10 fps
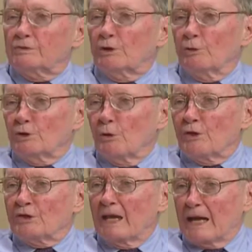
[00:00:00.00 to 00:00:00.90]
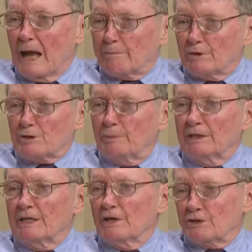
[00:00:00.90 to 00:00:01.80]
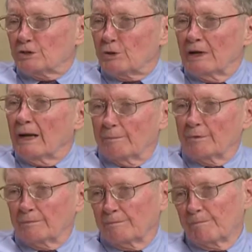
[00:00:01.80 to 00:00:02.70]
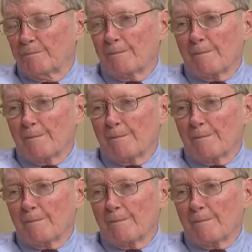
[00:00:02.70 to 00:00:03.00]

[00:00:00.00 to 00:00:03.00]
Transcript: don't know that that happens, but yes, it yeah. could happen. Okay, mm-hmm.